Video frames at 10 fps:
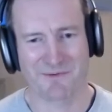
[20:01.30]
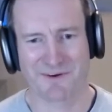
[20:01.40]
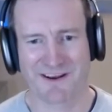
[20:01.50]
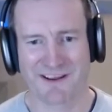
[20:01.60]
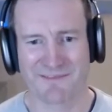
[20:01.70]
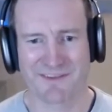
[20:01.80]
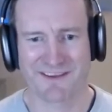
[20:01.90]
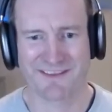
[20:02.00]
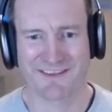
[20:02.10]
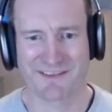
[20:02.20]
we're going to have
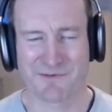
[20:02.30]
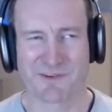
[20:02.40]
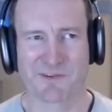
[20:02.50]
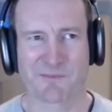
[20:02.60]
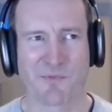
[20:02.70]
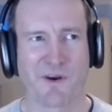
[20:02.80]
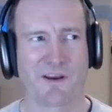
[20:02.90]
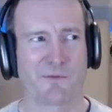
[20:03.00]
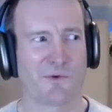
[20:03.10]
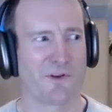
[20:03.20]
the Christmas
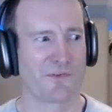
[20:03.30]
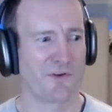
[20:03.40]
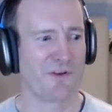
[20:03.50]
break and whatnot.